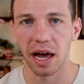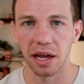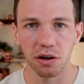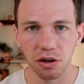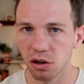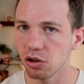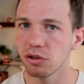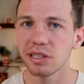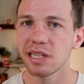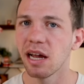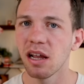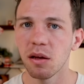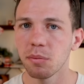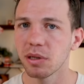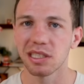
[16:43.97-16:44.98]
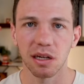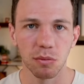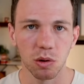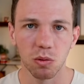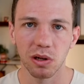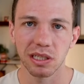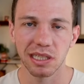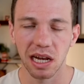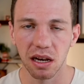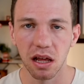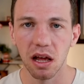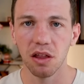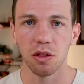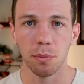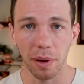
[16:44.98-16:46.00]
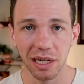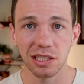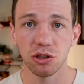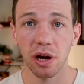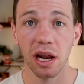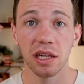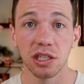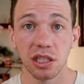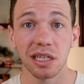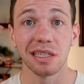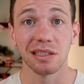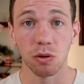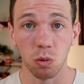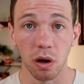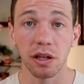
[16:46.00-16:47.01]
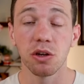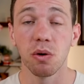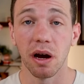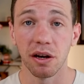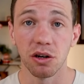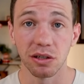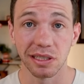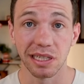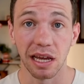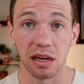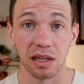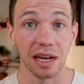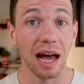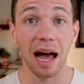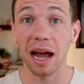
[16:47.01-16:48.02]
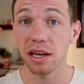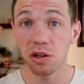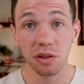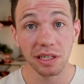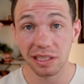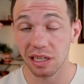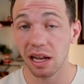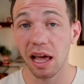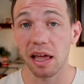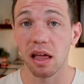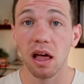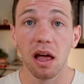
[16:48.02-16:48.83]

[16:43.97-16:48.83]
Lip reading: I don't know who said it, but someone once said, the best strategy is the one you understand. And I do this today.